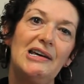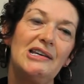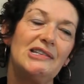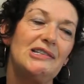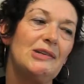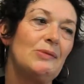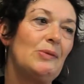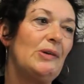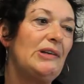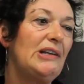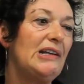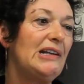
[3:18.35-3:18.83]

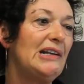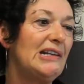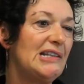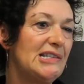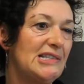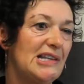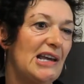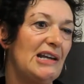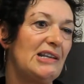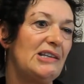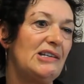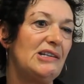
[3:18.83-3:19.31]
So we did
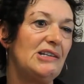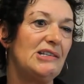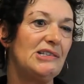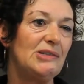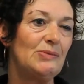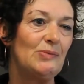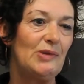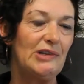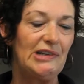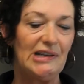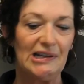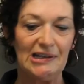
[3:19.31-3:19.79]
lasagnas
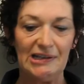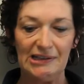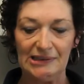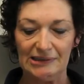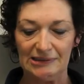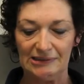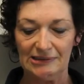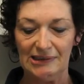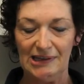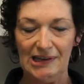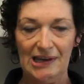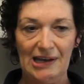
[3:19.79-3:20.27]
and we did
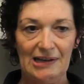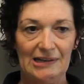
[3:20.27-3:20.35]
little